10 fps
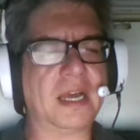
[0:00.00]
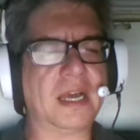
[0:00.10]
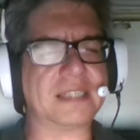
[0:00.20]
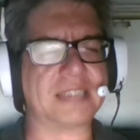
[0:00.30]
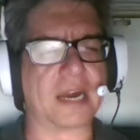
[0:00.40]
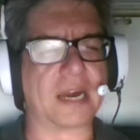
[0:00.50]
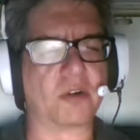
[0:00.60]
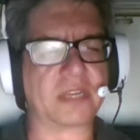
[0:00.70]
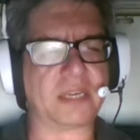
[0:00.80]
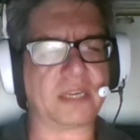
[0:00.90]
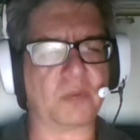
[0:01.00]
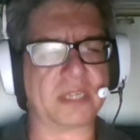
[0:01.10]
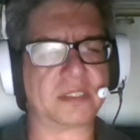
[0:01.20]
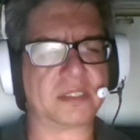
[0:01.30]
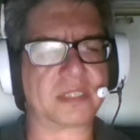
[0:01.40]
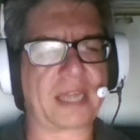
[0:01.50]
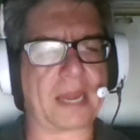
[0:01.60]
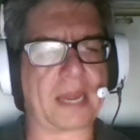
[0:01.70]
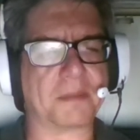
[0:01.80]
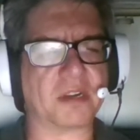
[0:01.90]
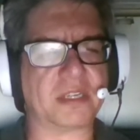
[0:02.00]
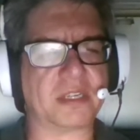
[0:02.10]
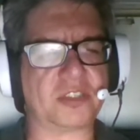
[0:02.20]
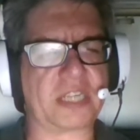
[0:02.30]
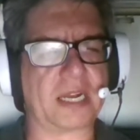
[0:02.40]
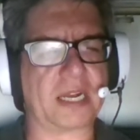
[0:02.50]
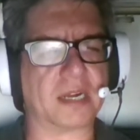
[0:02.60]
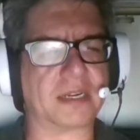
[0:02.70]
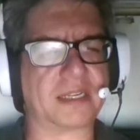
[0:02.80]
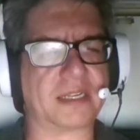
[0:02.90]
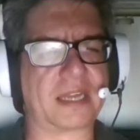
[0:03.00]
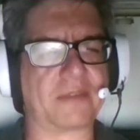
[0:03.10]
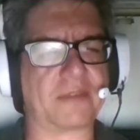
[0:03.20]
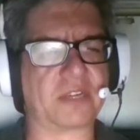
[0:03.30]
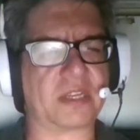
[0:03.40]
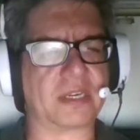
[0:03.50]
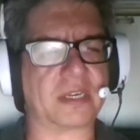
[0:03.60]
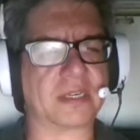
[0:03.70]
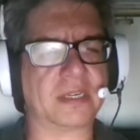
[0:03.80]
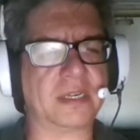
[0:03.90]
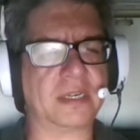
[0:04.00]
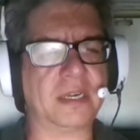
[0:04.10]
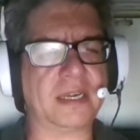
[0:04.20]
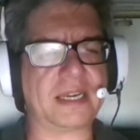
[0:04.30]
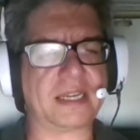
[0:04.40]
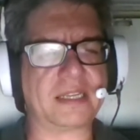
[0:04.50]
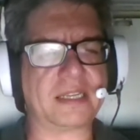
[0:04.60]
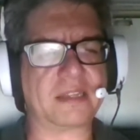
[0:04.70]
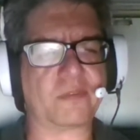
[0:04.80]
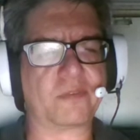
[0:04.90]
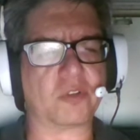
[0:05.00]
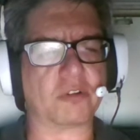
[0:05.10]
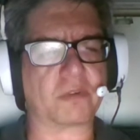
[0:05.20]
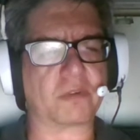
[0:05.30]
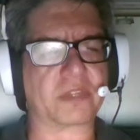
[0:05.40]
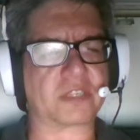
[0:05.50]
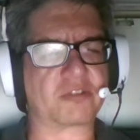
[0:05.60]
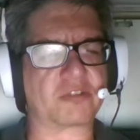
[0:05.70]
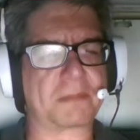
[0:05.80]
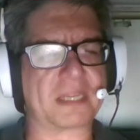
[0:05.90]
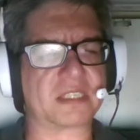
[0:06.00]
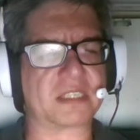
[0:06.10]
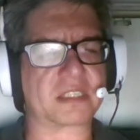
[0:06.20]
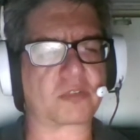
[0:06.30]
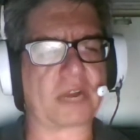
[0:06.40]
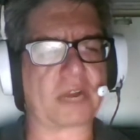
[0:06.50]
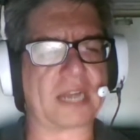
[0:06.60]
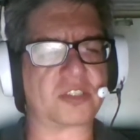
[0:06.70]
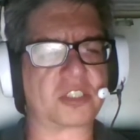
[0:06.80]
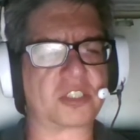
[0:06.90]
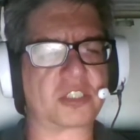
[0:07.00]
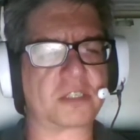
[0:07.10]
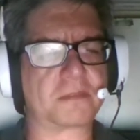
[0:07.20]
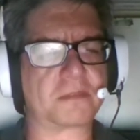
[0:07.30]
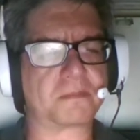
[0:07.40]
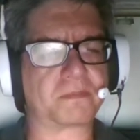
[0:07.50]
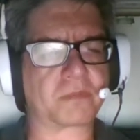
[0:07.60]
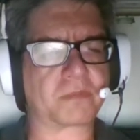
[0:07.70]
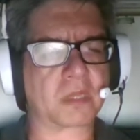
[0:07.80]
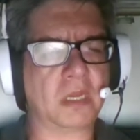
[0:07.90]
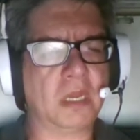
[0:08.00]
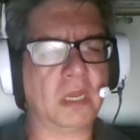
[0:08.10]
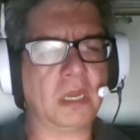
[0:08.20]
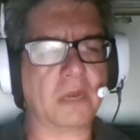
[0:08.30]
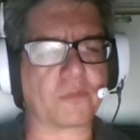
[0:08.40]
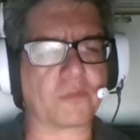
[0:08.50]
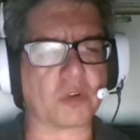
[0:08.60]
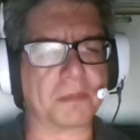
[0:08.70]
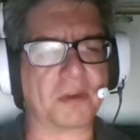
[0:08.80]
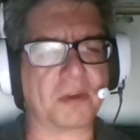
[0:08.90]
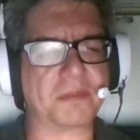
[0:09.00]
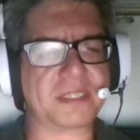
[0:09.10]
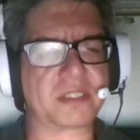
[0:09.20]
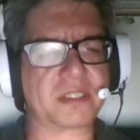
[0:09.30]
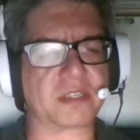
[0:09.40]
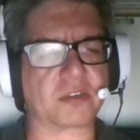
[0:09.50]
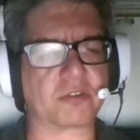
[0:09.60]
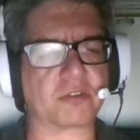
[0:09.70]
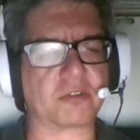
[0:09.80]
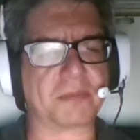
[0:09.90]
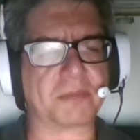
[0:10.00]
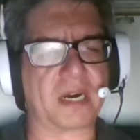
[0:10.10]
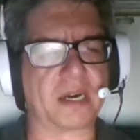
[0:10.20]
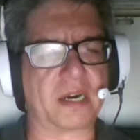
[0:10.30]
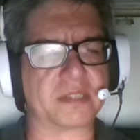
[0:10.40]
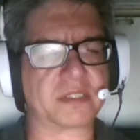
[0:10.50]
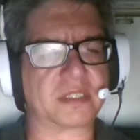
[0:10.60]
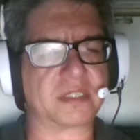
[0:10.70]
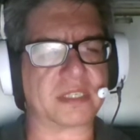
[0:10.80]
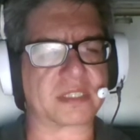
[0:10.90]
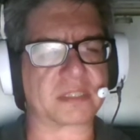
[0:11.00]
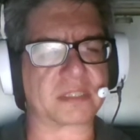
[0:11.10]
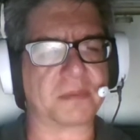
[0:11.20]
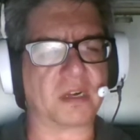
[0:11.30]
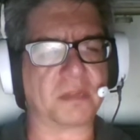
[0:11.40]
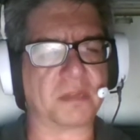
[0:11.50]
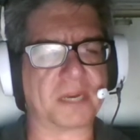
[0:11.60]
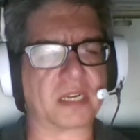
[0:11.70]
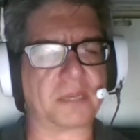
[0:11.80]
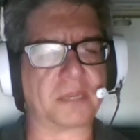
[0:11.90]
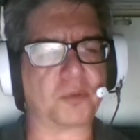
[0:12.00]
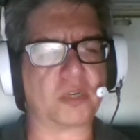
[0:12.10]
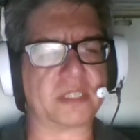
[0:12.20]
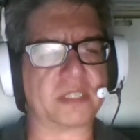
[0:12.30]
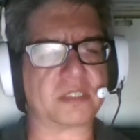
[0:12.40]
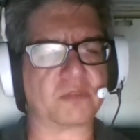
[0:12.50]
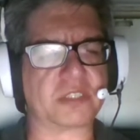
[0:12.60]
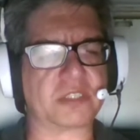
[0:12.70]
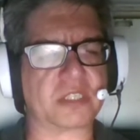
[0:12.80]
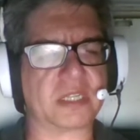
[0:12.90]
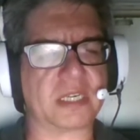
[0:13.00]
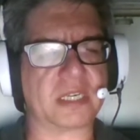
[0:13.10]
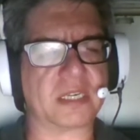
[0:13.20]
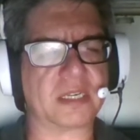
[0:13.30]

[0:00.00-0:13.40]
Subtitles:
Down he went, hammer and chair and everything, hitting the floor with a tremendous crash. For a moment the cuckoo paused, its small body poised rigidly.